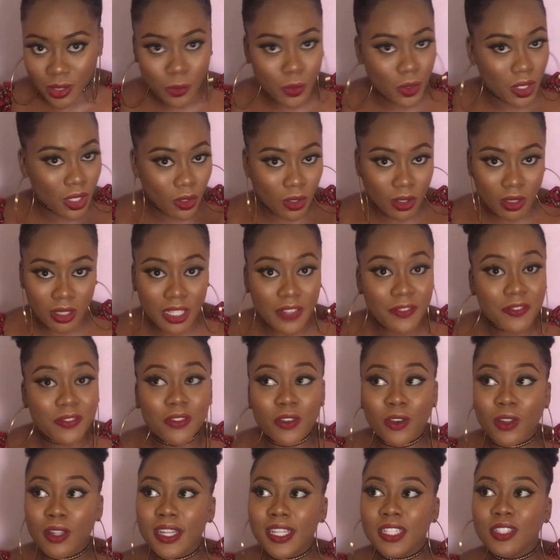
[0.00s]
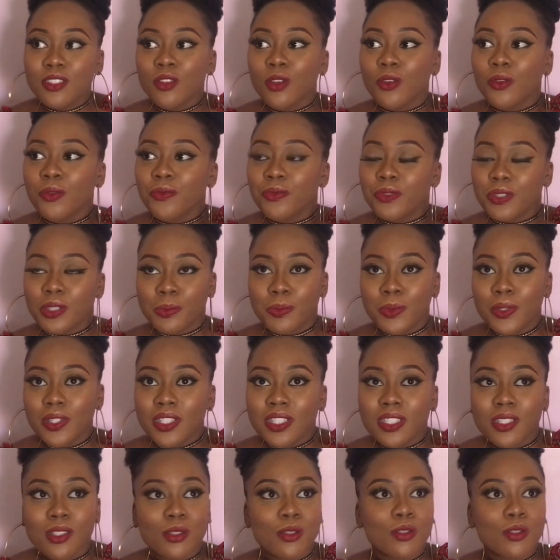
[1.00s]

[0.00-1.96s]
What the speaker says: Well, unless your response is